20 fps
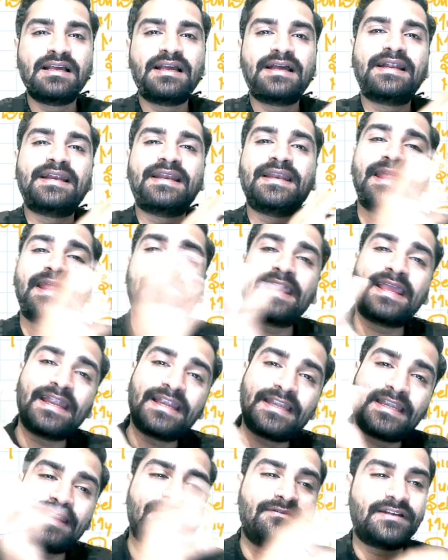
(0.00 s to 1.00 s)

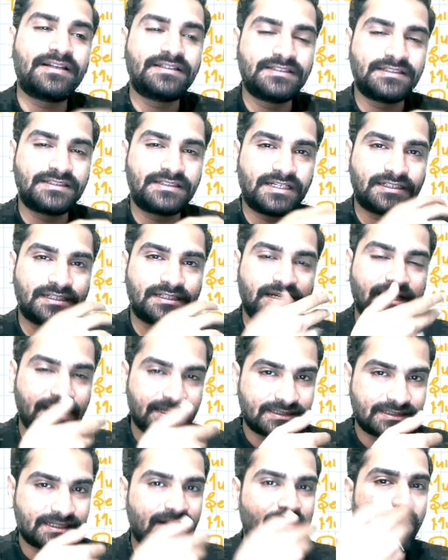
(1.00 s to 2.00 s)
negative registration. It
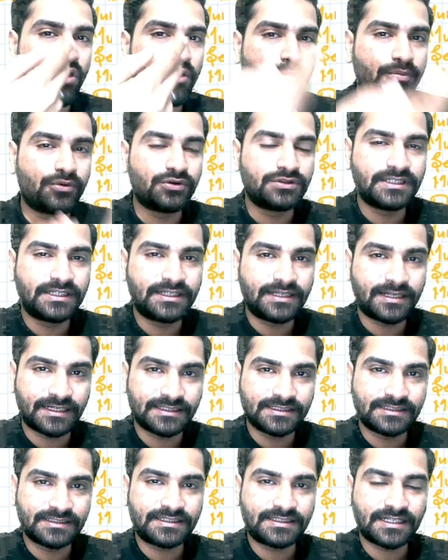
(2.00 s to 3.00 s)
is an opposite
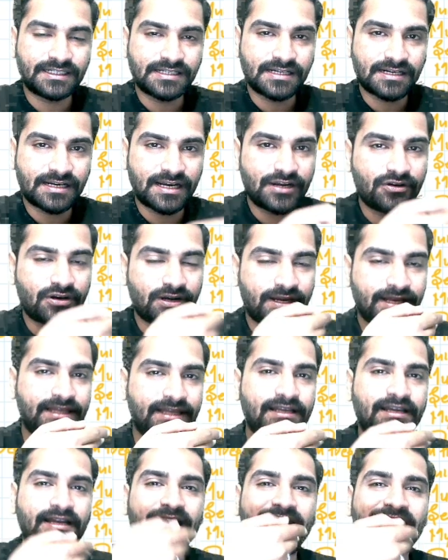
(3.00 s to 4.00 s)
registration, right? You are
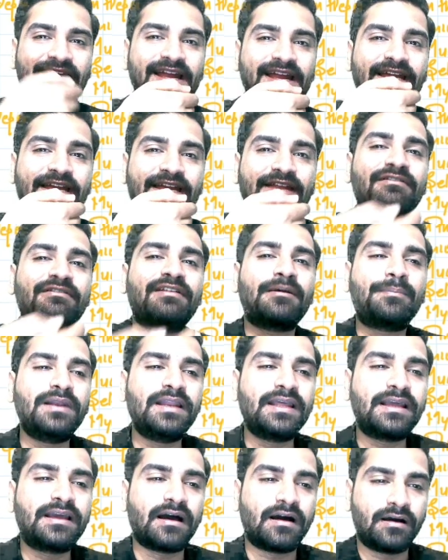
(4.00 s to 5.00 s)
taking a negative
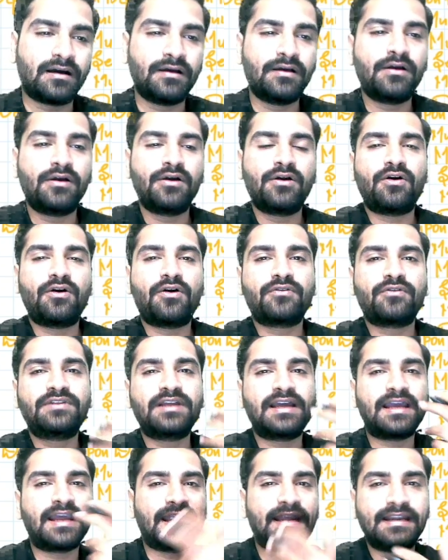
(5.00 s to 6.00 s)
replica of
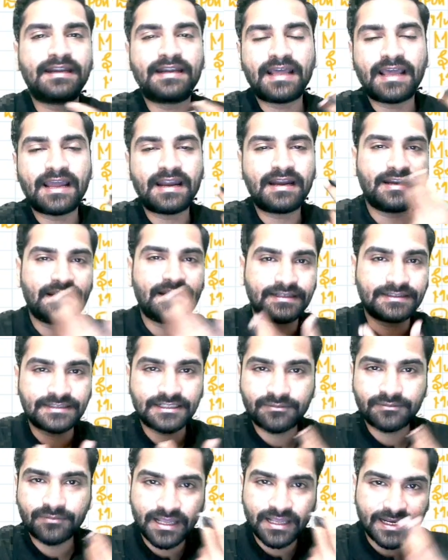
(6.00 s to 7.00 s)
the entire
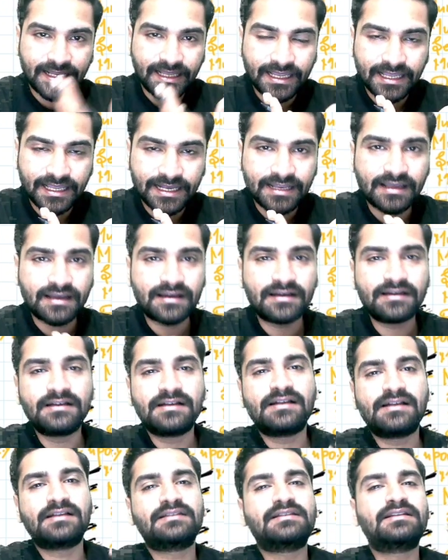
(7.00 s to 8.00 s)
denture bearing area,
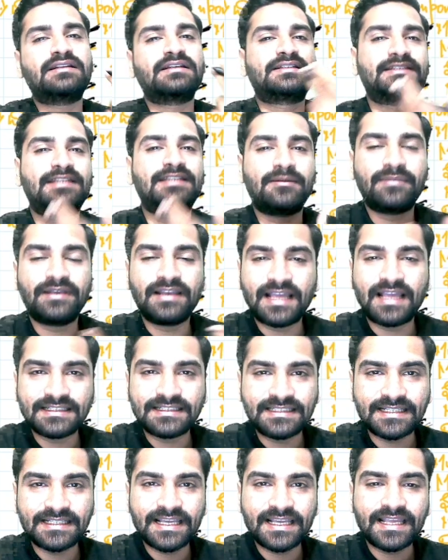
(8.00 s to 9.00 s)
the
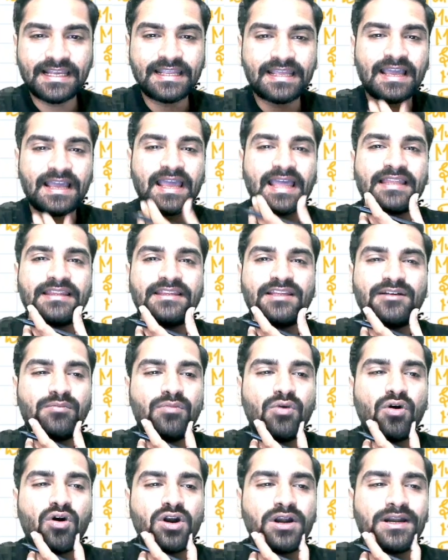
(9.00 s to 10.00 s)
stabilizing area and the
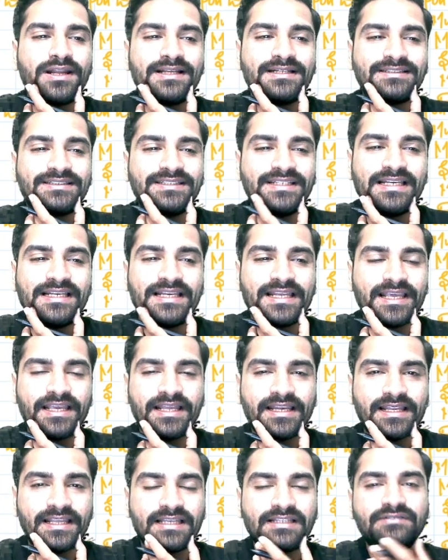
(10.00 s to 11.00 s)
border seal
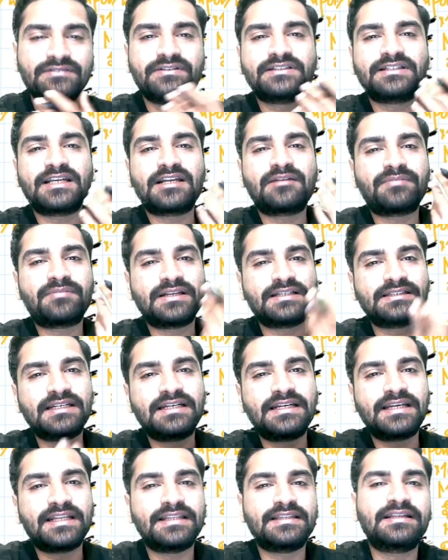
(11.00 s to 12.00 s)
areas which are
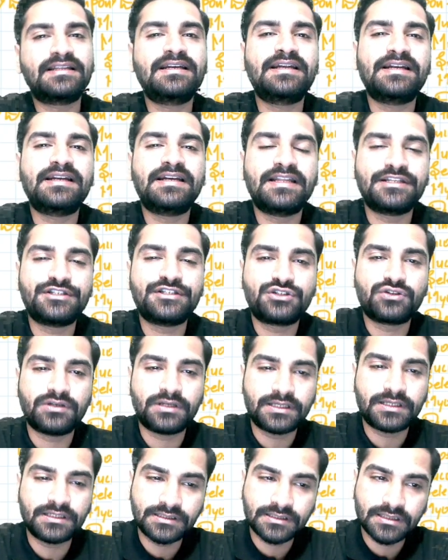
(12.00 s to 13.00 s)
present in the
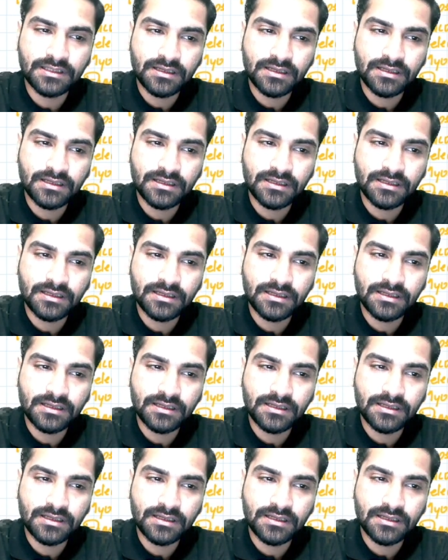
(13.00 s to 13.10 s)
edentulous